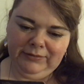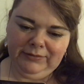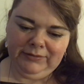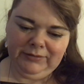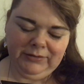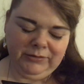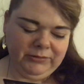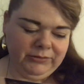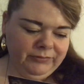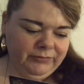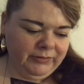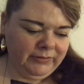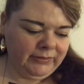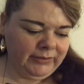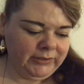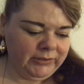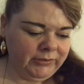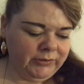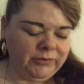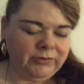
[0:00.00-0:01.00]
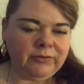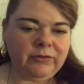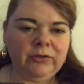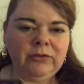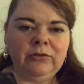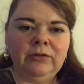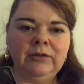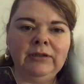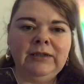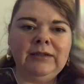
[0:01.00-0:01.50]
You know, you feel like, you know, you've got
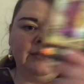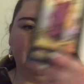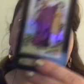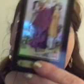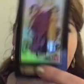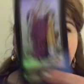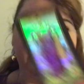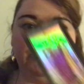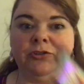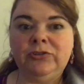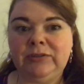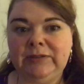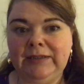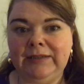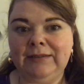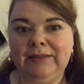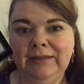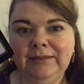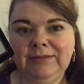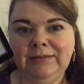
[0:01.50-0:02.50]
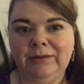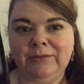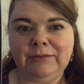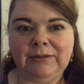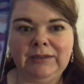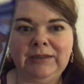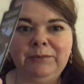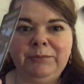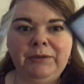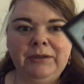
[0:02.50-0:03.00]
all this, but you just need this now, and
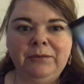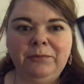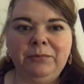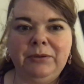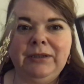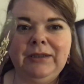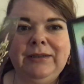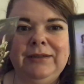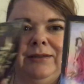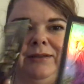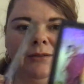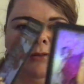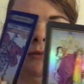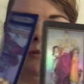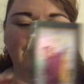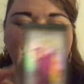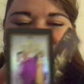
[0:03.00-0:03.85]
then you'll be complete, you know.